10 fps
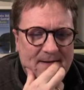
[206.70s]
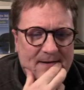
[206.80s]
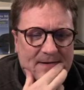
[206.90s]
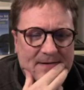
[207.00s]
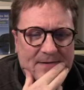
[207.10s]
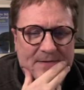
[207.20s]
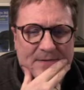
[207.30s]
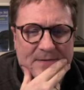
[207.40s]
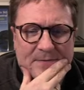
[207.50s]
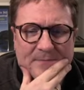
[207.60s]

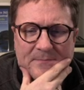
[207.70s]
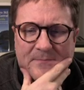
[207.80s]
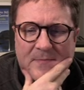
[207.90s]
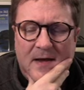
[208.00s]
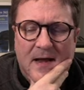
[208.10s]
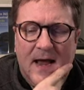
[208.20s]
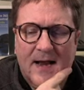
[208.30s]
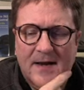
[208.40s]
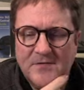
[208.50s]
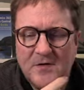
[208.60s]
And
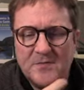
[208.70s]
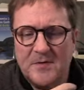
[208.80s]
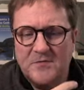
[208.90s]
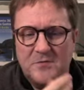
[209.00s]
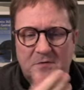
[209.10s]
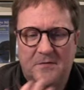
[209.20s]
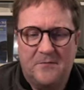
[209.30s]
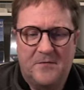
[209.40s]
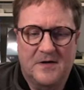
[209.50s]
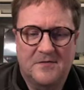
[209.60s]
it talks about two
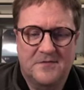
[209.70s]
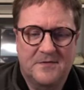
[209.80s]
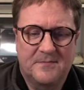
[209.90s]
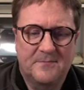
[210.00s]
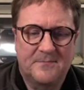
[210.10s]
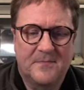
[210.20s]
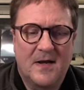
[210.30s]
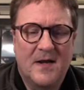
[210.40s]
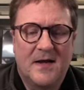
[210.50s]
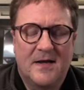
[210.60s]
different things.
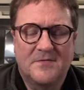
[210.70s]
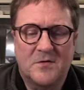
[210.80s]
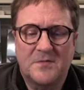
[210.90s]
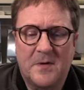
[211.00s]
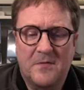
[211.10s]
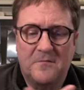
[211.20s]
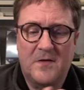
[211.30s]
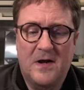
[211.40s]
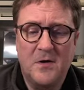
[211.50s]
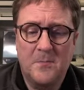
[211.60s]
It talks about
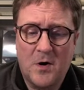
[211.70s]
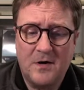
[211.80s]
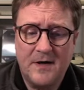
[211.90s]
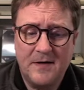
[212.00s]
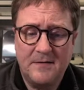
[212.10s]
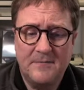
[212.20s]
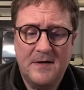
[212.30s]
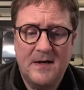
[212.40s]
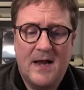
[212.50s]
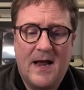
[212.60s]
failure modeling
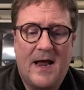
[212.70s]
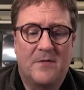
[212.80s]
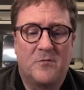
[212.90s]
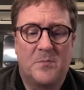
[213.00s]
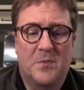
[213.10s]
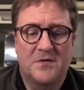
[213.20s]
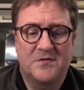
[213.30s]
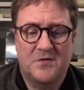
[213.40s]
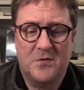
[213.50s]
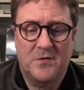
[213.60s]
and
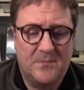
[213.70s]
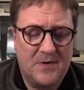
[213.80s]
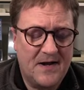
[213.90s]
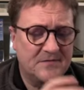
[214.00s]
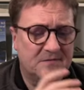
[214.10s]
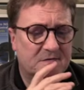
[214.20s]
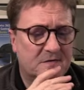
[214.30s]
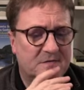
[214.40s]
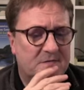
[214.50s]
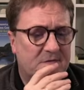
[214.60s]
robust coding
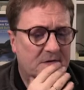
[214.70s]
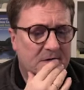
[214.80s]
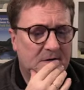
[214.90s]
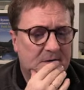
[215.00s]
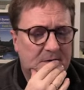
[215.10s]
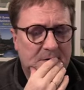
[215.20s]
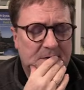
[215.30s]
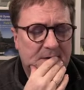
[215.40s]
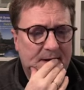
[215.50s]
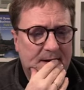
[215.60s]
practices.
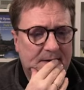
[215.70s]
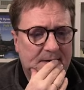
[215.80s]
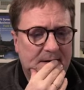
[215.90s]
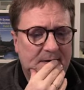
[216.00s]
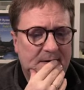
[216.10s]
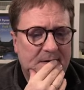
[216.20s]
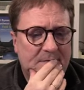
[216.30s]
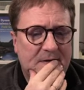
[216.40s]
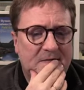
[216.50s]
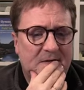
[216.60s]
And I
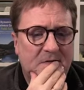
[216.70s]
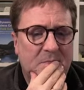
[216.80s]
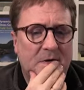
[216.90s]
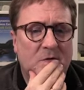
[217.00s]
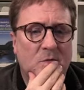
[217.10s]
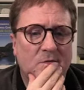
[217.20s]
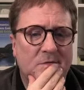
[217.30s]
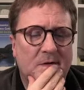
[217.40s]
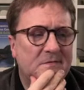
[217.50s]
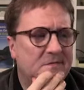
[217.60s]
think it's actually pretty cool.
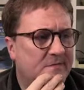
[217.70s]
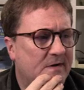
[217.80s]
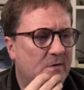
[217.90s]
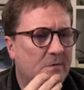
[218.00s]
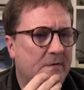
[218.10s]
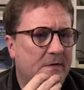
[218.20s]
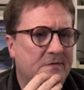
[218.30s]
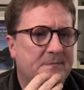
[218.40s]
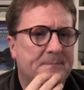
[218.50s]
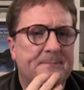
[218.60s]
So let's take a look at
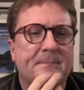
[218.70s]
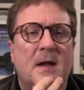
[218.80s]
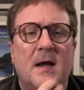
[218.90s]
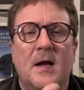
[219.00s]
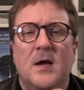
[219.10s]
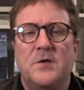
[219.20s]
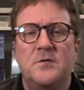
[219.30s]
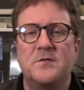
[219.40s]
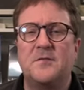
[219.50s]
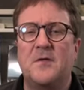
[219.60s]
this.
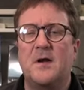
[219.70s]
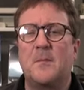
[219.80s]
Using failure